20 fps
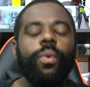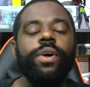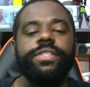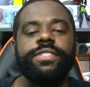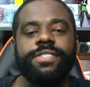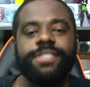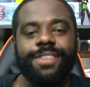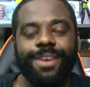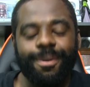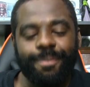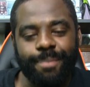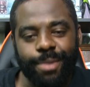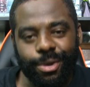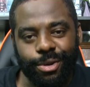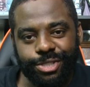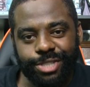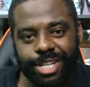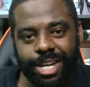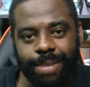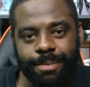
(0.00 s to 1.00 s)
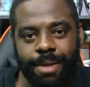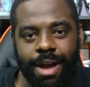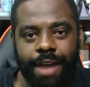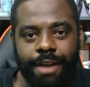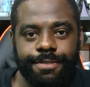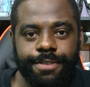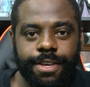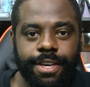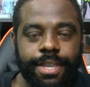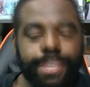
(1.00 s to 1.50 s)
What's up, Milkshake
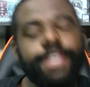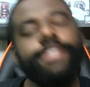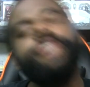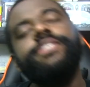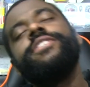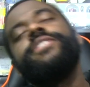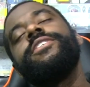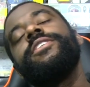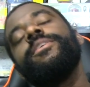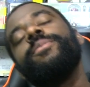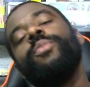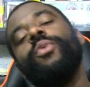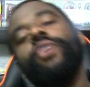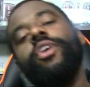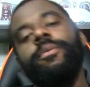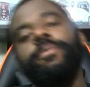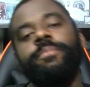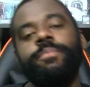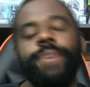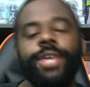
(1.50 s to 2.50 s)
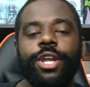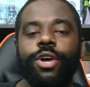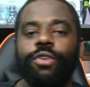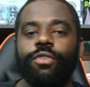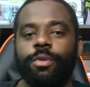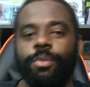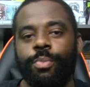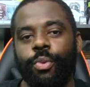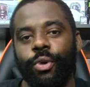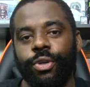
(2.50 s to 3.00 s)
Mafia? It's your boy Minnow
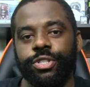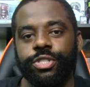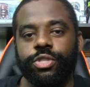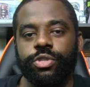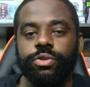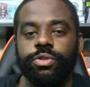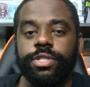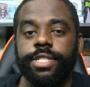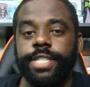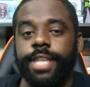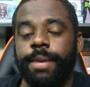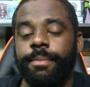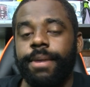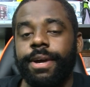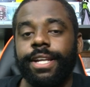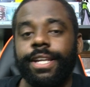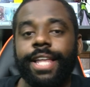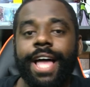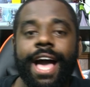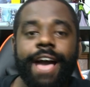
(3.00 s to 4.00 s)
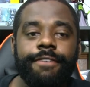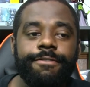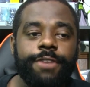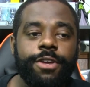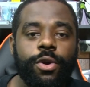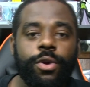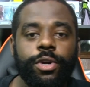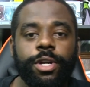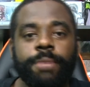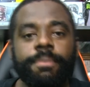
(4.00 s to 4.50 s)
reporting to Semi Live
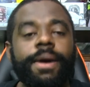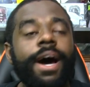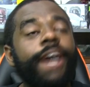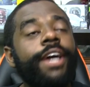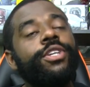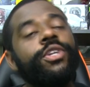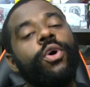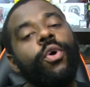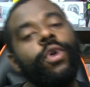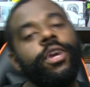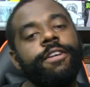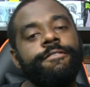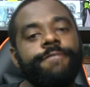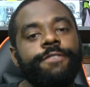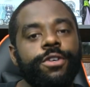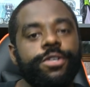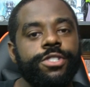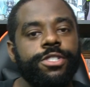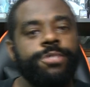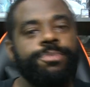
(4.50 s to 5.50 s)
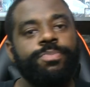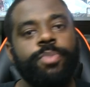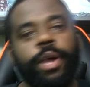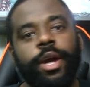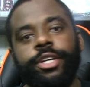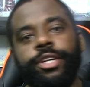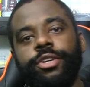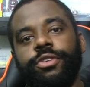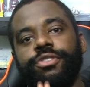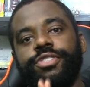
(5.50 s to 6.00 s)
here on the Minority vs.
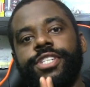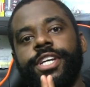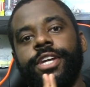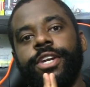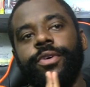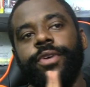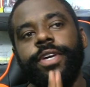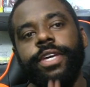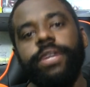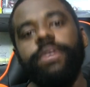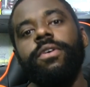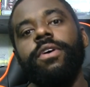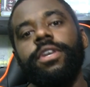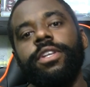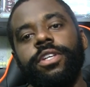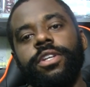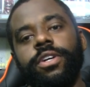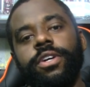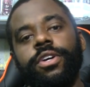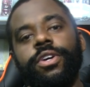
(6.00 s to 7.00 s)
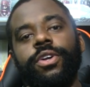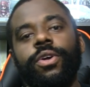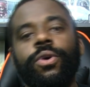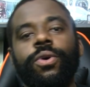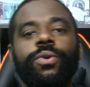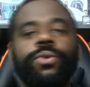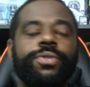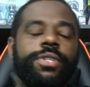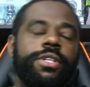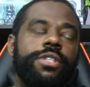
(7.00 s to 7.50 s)
Predator channel here on the good
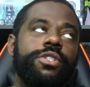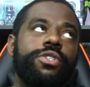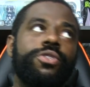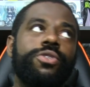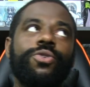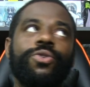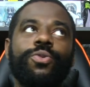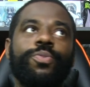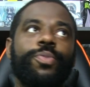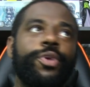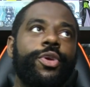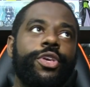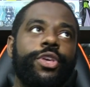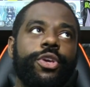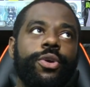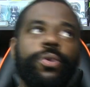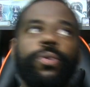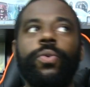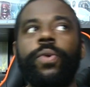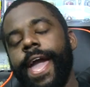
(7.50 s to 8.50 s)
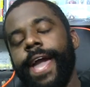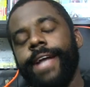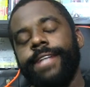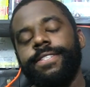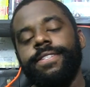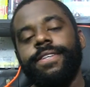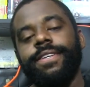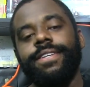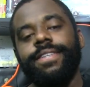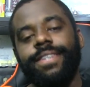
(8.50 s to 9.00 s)
old 2BU.
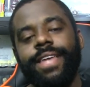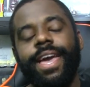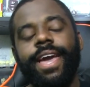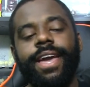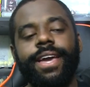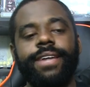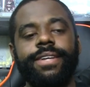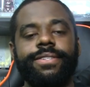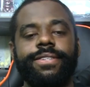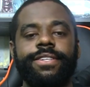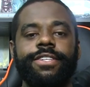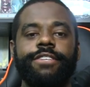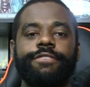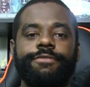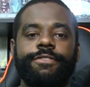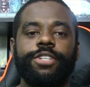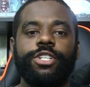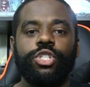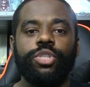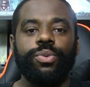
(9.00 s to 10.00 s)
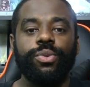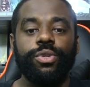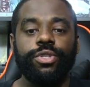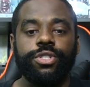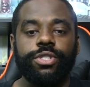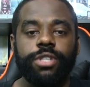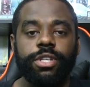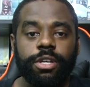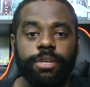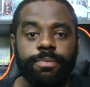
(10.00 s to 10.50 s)
And today's individual
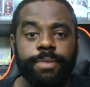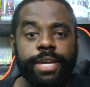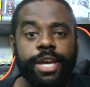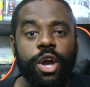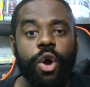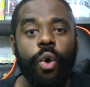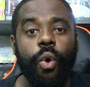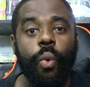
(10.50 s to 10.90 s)
took me